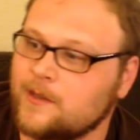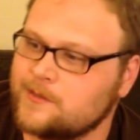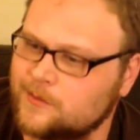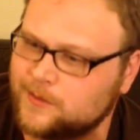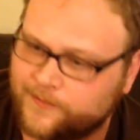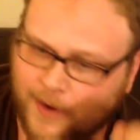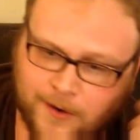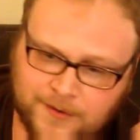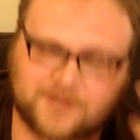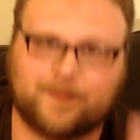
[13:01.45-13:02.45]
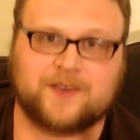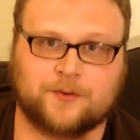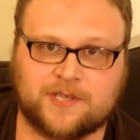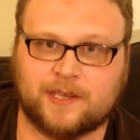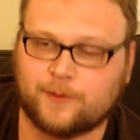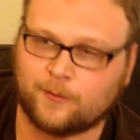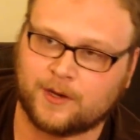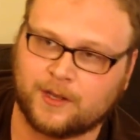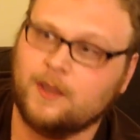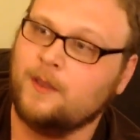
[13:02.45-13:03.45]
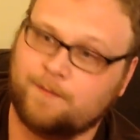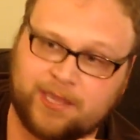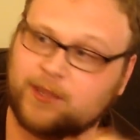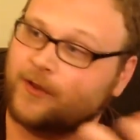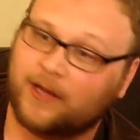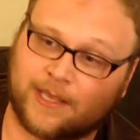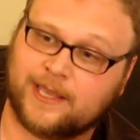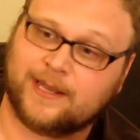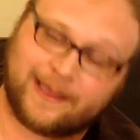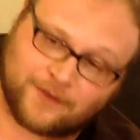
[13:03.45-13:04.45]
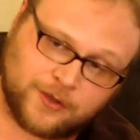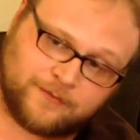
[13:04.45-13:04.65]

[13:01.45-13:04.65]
sort of our specialty. We want to be good, again, have a